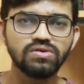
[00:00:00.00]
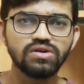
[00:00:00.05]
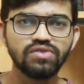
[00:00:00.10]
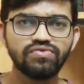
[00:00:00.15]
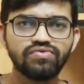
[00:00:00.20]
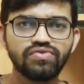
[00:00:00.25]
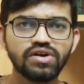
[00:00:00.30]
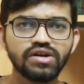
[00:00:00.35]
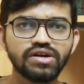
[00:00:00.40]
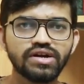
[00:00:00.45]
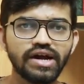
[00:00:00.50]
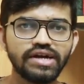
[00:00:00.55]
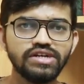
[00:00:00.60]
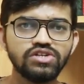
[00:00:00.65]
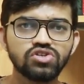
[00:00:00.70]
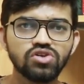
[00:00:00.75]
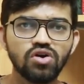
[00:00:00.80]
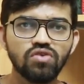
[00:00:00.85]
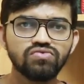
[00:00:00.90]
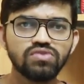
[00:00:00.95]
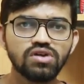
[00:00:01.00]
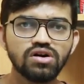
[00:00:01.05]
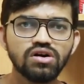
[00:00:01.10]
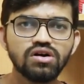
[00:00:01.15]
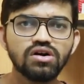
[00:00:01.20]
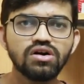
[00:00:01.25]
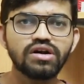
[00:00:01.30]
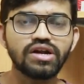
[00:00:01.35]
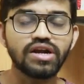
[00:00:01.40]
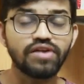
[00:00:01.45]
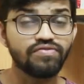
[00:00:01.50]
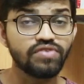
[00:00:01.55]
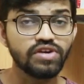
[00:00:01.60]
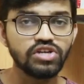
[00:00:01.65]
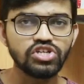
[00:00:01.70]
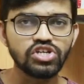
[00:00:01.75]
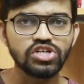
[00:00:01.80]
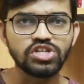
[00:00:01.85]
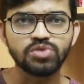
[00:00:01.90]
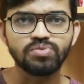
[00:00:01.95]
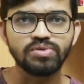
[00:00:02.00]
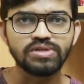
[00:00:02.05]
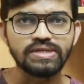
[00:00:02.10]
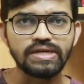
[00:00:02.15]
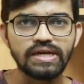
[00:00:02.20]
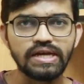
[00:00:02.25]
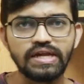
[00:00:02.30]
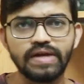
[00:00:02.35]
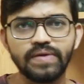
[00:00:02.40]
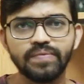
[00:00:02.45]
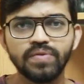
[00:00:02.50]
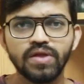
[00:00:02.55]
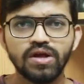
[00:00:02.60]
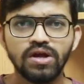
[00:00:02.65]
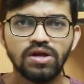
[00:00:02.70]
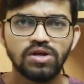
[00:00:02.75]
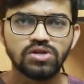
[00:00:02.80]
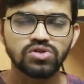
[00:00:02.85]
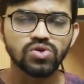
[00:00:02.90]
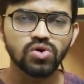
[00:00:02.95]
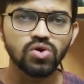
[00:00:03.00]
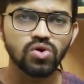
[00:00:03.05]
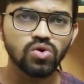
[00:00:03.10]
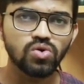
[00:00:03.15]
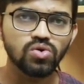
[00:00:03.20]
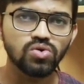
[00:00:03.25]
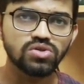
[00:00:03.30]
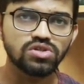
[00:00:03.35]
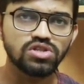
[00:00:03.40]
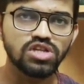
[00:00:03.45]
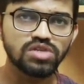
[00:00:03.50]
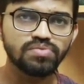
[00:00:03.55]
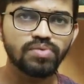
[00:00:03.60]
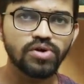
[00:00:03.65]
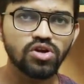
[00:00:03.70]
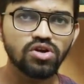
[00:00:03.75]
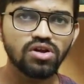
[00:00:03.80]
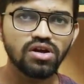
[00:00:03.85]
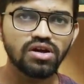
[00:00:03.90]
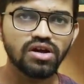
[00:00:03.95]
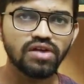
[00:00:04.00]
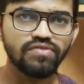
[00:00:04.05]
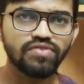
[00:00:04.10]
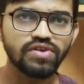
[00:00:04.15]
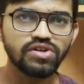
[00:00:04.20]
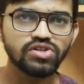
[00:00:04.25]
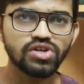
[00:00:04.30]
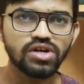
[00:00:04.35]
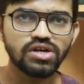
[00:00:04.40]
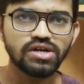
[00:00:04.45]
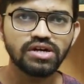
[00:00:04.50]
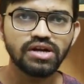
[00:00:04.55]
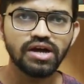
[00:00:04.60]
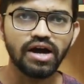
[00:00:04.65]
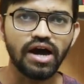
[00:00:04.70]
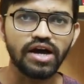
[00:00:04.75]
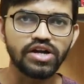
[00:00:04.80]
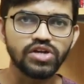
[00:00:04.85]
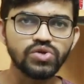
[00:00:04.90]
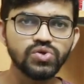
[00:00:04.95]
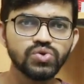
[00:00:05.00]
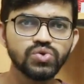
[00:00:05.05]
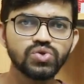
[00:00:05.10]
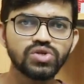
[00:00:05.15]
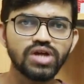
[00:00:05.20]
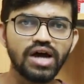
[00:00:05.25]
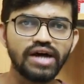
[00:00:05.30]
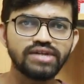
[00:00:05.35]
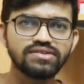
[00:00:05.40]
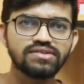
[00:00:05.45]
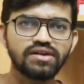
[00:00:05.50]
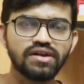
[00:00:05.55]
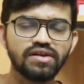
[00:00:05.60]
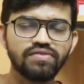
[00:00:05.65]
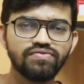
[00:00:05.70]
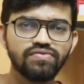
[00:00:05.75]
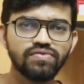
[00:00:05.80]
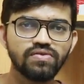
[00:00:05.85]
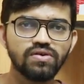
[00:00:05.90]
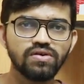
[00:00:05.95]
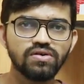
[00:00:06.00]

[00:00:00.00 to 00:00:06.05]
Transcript: different kinds of the refrigerants basically. So this particular refrigerant are used as a